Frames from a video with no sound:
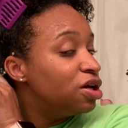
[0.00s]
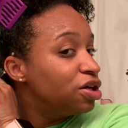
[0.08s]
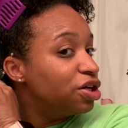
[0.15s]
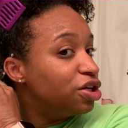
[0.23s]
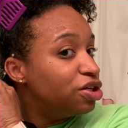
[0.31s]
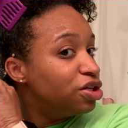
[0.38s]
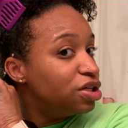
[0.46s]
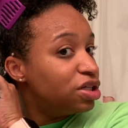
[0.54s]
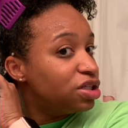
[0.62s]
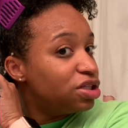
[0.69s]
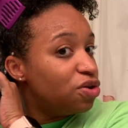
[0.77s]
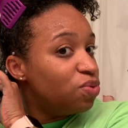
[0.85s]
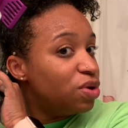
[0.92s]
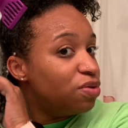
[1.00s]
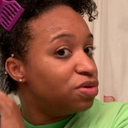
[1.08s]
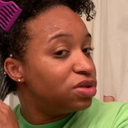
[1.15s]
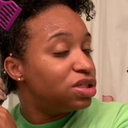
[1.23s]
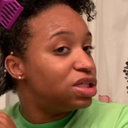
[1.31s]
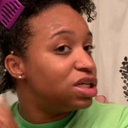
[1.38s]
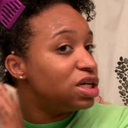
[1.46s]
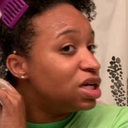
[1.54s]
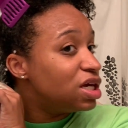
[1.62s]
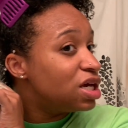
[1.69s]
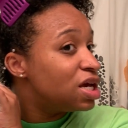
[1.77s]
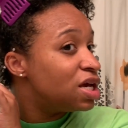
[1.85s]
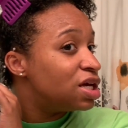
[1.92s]
good. So we will
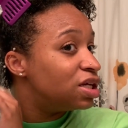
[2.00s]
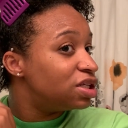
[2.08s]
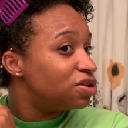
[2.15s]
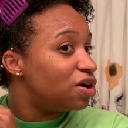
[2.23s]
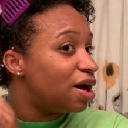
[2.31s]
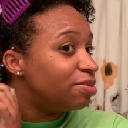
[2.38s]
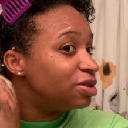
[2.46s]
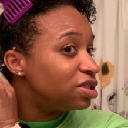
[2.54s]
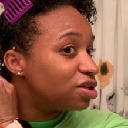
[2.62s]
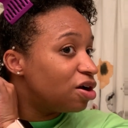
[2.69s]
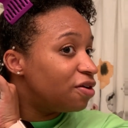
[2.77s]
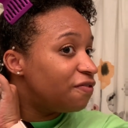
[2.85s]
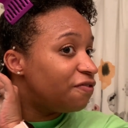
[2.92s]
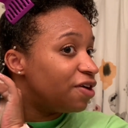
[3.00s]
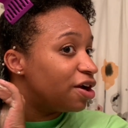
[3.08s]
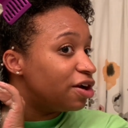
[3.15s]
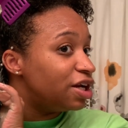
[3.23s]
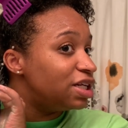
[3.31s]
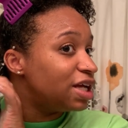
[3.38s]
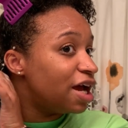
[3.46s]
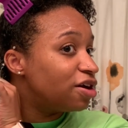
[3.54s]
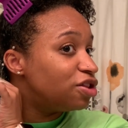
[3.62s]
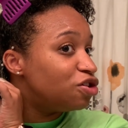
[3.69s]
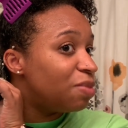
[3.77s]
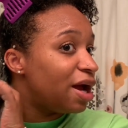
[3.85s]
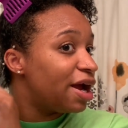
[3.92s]
see. So I'm just going to finger detangle
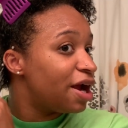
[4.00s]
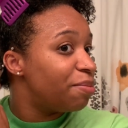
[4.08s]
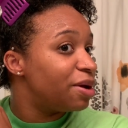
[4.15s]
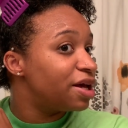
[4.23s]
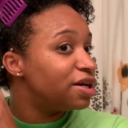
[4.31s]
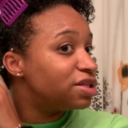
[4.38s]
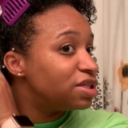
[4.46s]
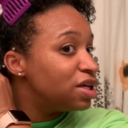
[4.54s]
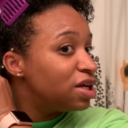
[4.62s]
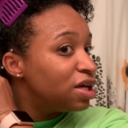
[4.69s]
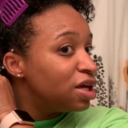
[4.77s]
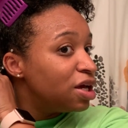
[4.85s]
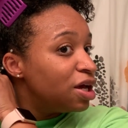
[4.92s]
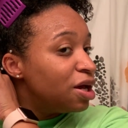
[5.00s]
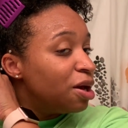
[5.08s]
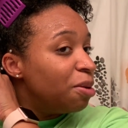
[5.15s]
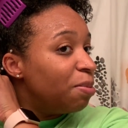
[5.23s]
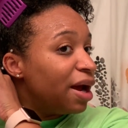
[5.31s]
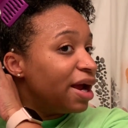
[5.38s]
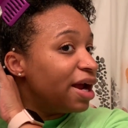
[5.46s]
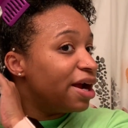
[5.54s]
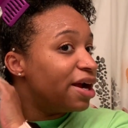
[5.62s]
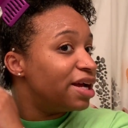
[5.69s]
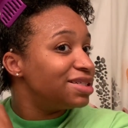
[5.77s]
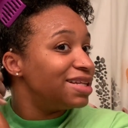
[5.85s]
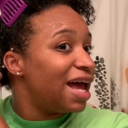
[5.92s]
through my hair because my hair
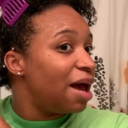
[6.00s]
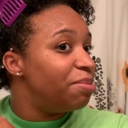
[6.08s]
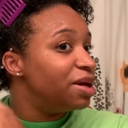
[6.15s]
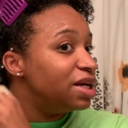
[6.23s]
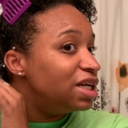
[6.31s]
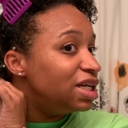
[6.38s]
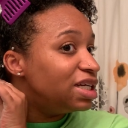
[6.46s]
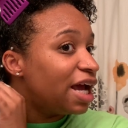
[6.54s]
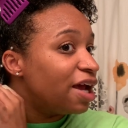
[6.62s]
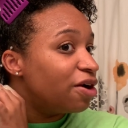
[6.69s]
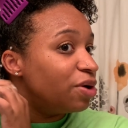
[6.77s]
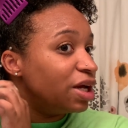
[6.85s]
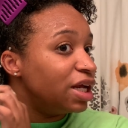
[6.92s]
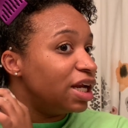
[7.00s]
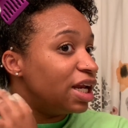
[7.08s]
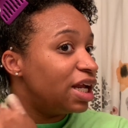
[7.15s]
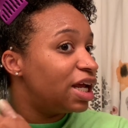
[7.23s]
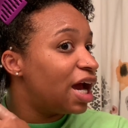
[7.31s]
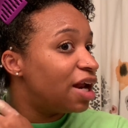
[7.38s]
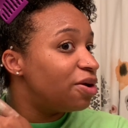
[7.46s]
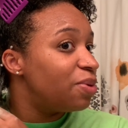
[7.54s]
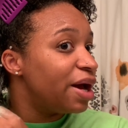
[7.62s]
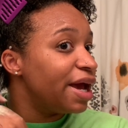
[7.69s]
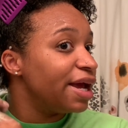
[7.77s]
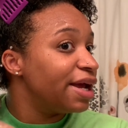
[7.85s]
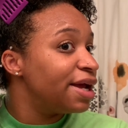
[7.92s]
has not been detangled in any kind of
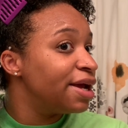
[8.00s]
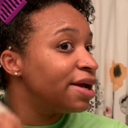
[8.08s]
way.